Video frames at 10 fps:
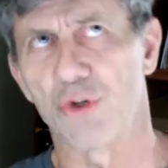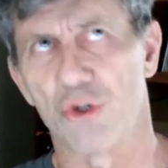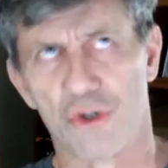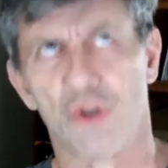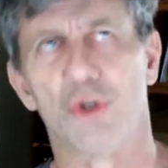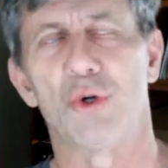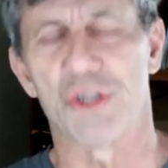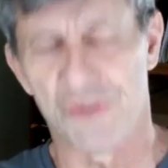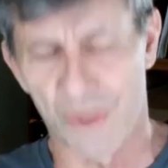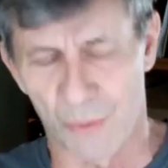or
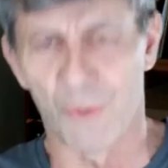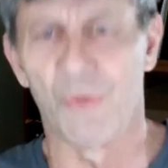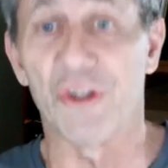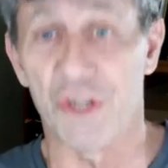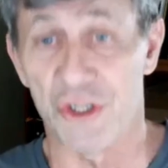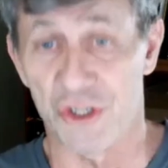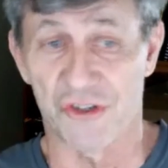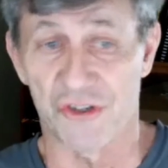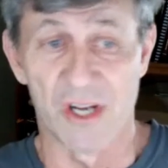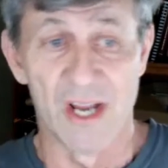solutions that were really
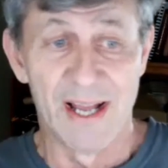just